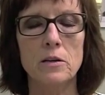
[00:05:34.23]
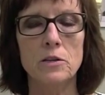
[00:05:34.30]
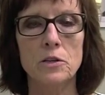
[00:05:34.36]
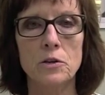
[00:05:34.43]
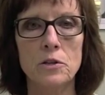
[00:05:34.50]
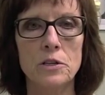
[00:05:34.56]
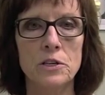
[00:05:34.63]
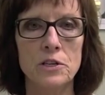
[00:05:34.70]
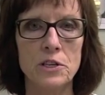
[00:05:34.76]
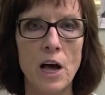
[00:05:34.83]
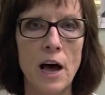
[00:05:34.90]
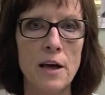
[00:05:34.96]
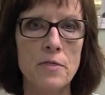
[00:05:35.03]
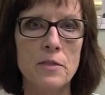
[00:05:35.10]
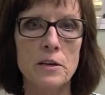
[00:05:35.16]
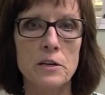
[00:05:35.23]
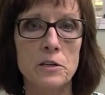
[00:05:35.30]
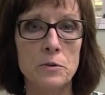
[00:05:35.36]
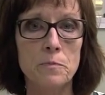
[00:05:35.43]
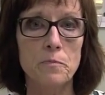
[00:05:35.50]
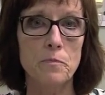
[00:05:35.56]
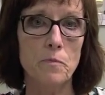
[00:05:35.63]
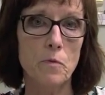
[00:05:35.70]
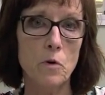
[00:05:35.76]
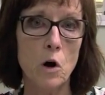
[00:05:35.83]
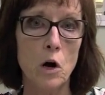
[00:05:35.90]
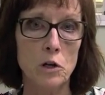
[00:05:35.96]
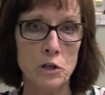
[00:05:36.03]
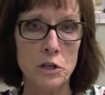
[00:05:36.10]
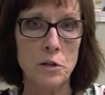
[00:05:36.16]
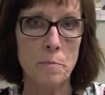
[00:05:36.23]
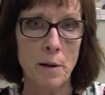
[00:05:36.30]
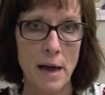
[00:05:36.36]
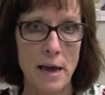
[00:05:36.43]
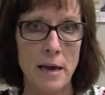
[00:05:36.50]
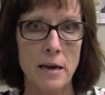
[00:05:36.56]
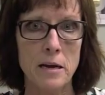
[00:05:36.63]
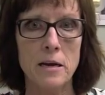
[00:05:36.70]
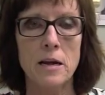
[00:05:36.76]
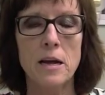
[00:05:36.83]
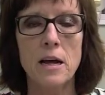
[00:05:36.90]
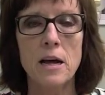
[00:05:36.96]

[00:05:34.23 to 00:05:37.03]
to the site that is causing the pain.